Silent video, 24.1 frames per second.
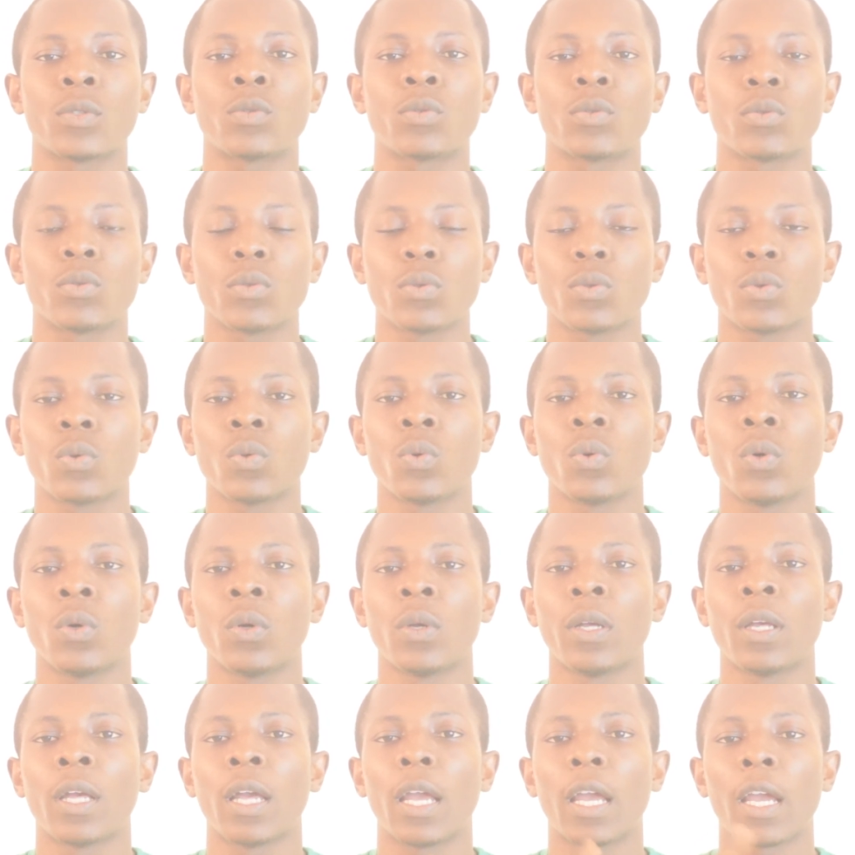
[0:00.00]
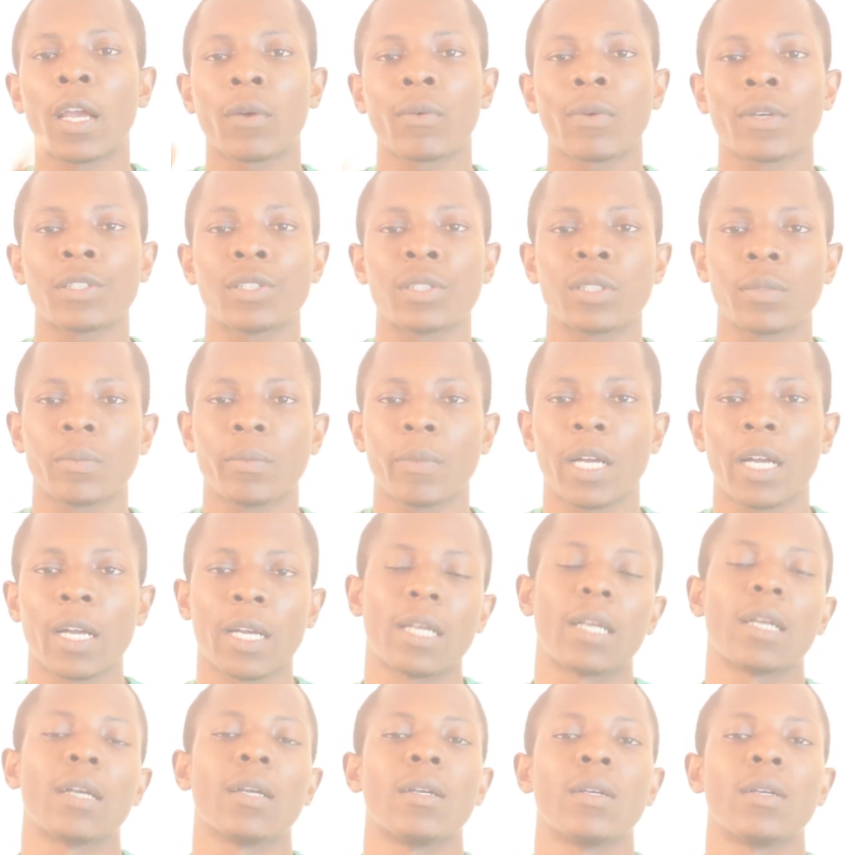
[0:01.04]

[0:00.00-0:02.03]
to a question mark,